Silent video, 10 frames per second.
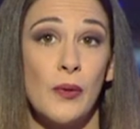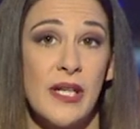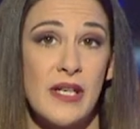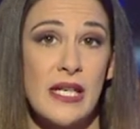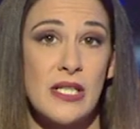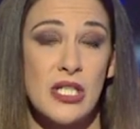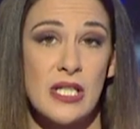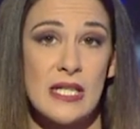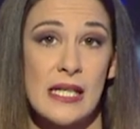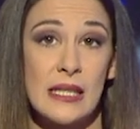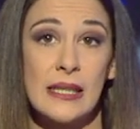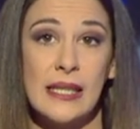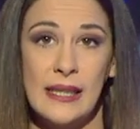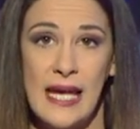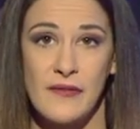living conditions are
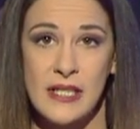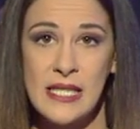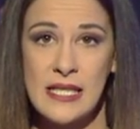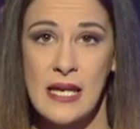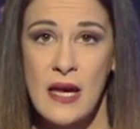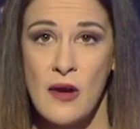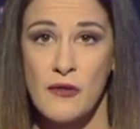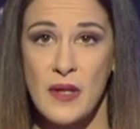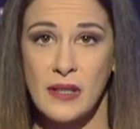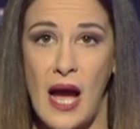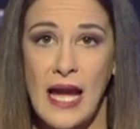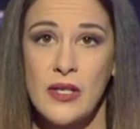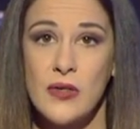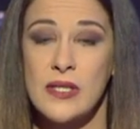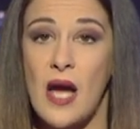clearly evidenced, from the lion,
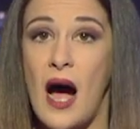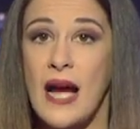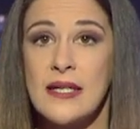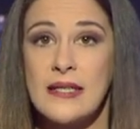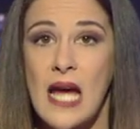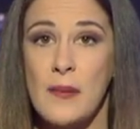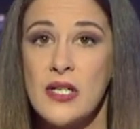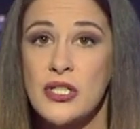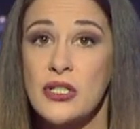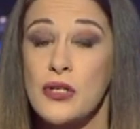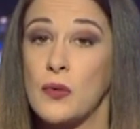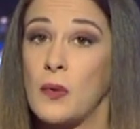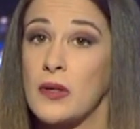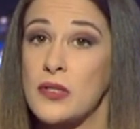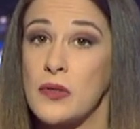whose eye is damaged, to
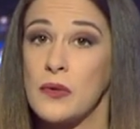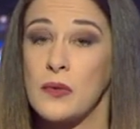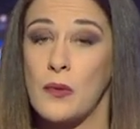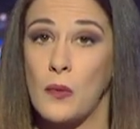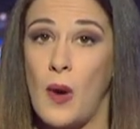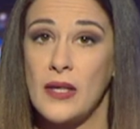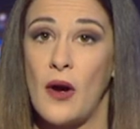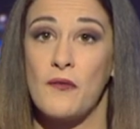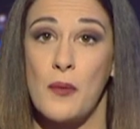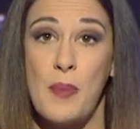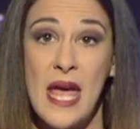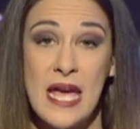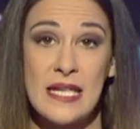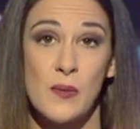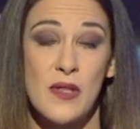the one of the
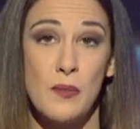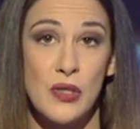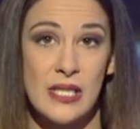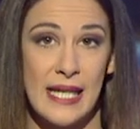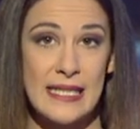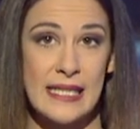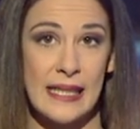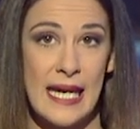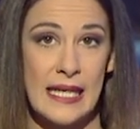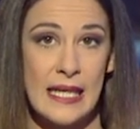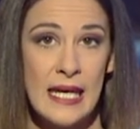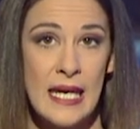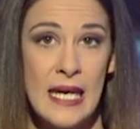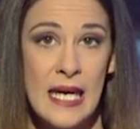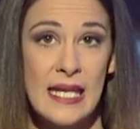bears with a mutilated leg.
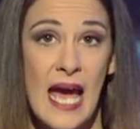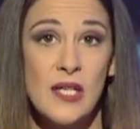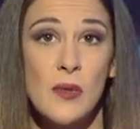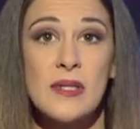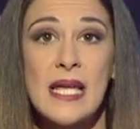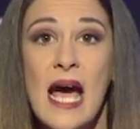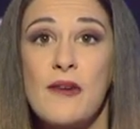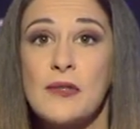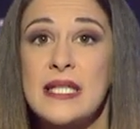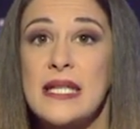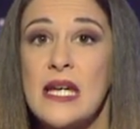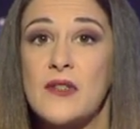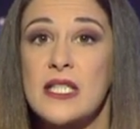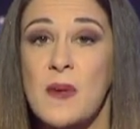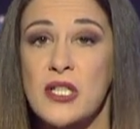The animals have
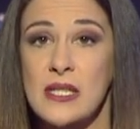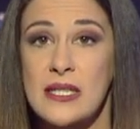received specialist